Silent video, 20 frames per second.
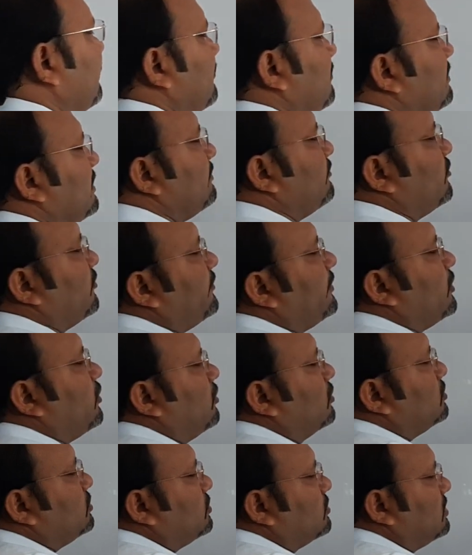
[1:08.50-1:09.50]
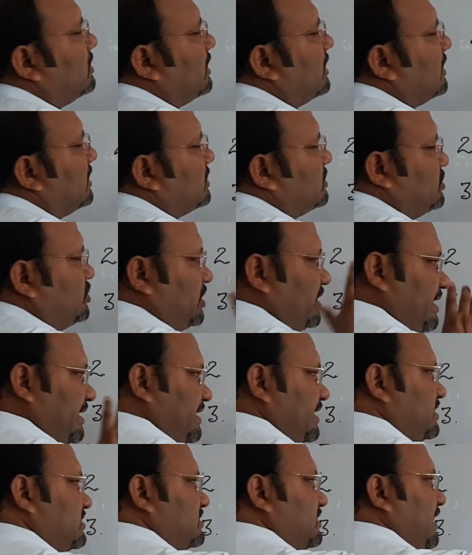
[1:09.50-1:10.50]
will be moving on to the
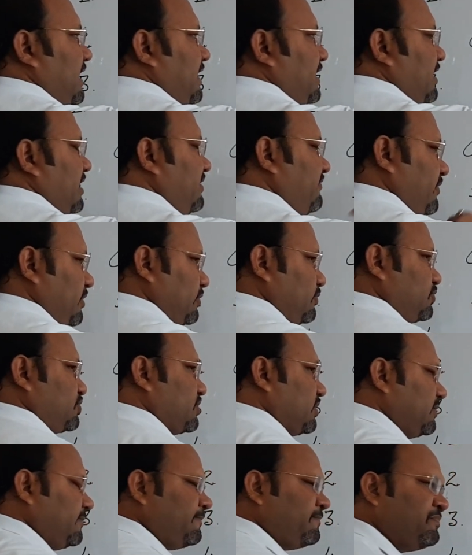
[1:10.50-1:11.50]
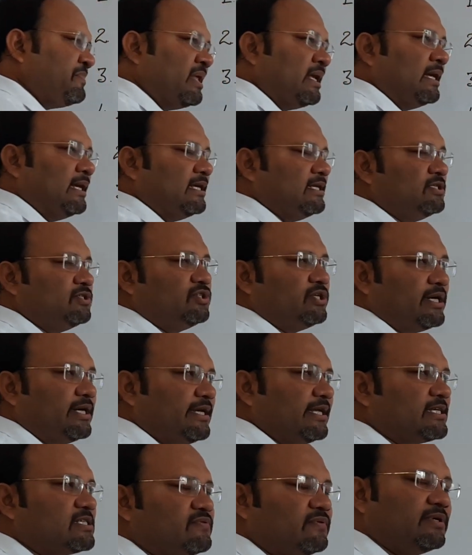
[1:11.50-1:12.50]
genetics and evolution. In
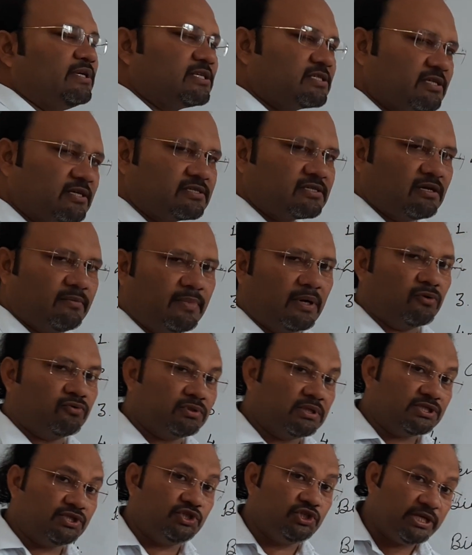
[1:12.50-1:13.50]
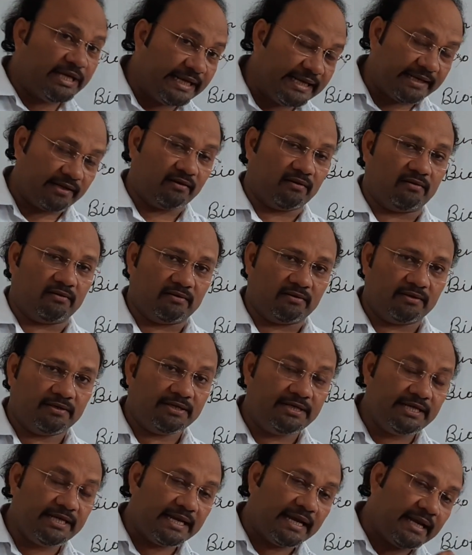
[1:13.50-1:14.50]
genetics we discuss about the gene,
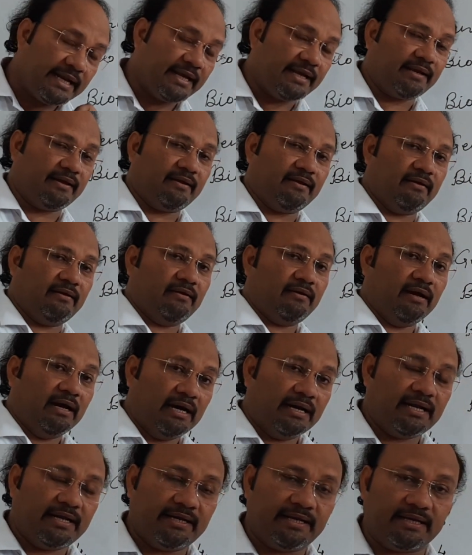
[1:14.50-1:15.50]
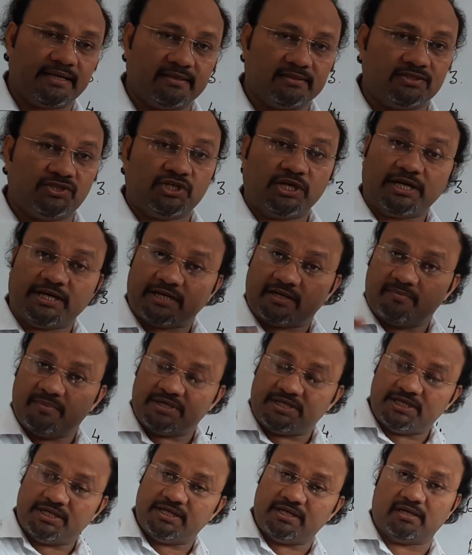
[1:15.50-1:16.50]
DNA, RNA, genetic
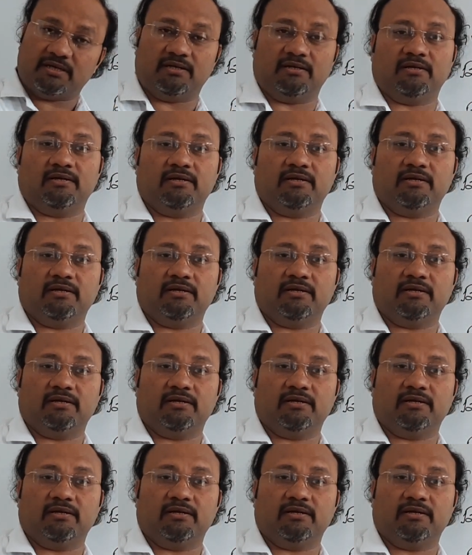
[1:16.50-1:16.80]
material,